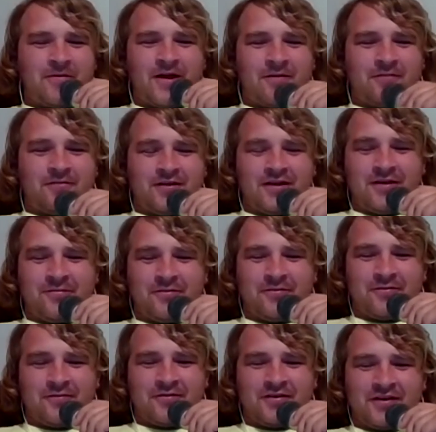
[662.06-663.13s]
optic cables
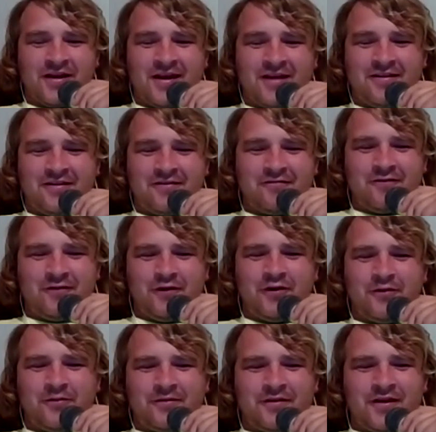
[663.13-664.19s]
for the guy that
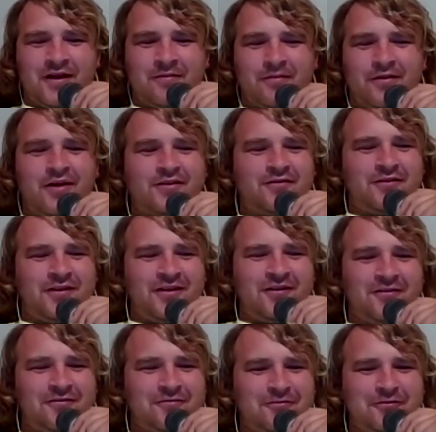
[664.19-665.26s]
films Ken Block's
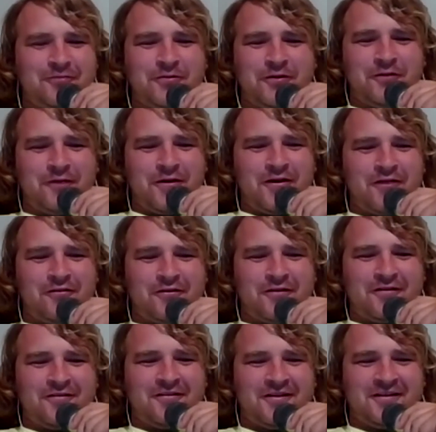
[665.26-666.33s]
videos, which will be a very
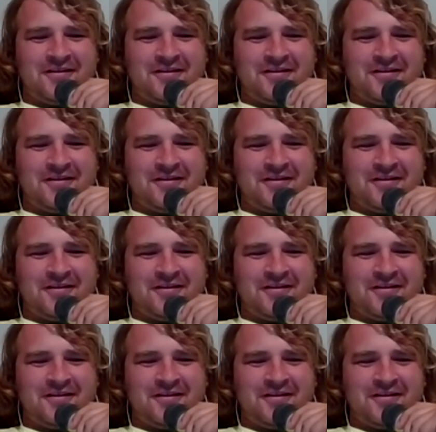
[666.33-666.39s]
strange thing.